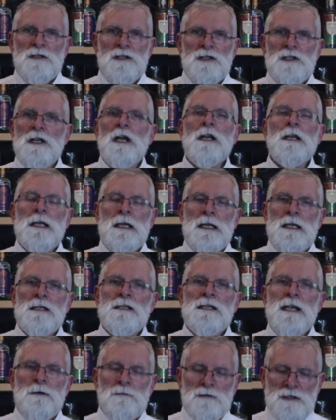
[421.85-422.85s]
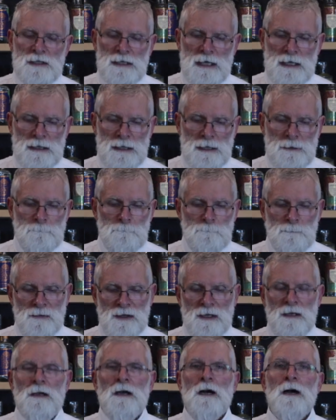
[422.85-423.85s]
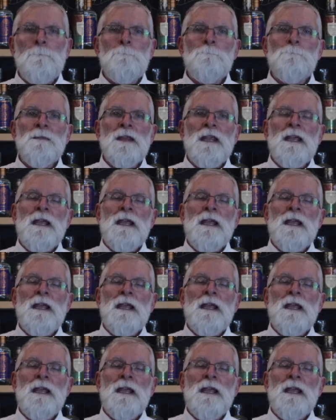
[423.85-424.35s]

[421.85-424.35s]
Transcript: stunning it's outstanding um,